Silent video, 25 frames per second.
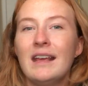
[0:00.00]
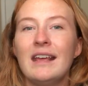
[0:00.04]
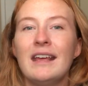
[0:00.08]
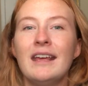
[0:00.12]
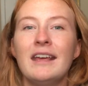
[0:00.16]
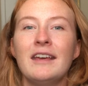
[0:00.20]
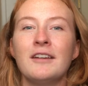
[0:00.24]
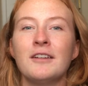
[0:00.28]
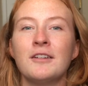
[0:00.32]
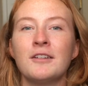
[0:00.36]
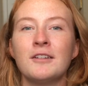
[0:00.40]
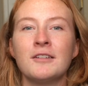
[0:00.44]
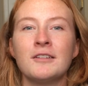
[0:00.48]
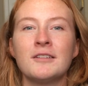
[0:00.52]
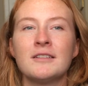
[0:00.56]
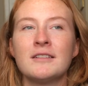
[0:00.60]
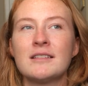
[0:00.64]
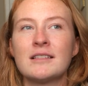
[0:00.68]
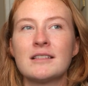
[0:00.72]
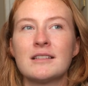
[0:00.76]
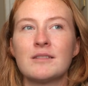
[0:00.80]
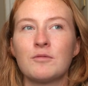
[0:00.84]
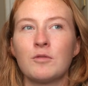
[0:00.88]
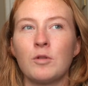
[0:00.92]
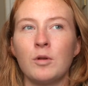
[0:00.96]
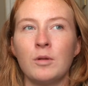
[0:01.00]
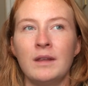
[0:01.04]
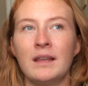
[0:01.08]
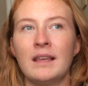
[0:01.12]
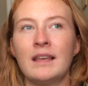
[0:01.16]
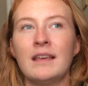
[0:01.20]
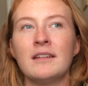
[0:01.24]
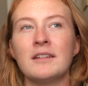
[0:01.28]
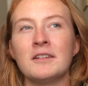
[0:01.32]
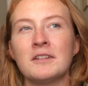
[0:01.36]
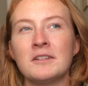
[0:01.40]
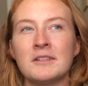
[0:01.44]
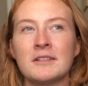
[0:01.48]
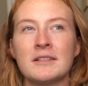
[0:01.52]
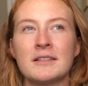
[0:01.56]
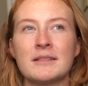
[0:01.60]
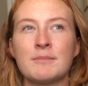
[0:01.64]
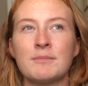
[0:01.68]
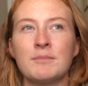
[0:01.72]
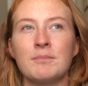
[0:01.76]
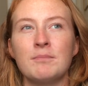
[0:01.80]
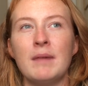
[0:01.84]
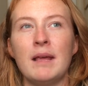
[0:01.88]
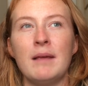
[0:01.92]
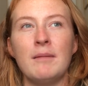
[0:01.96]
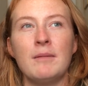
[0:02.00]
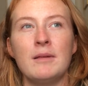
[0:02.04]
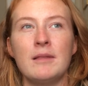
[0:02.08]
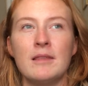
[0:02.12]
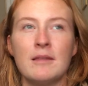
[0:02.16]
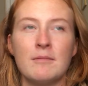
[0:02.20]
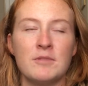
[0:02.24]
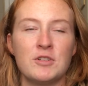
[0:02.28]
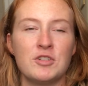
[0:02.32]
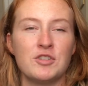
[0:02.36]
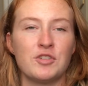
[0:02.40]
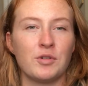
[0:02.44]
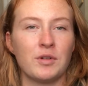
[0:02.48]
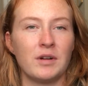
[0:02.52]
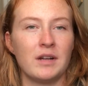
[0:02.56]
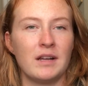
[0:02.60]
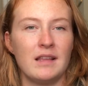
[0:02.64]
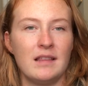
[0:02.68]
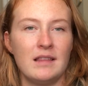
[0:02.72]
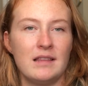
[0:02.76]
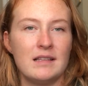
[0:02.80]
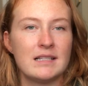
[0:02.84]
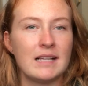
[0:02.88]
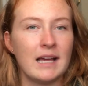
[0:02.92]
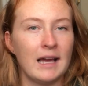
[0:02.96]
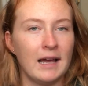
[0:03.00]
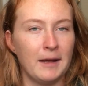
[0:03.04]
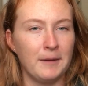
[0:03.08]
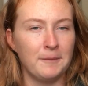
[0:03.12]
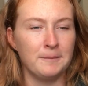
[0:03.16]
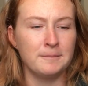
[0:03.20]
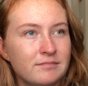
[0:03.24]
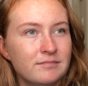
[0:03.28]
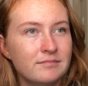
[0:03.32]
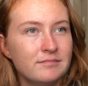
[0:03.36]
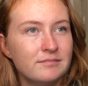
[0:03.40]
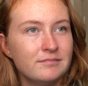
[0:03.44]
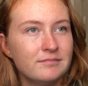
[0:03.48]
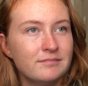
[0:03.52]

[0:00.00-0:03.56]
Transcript: hills, rolling hills, maybe the majority of the time.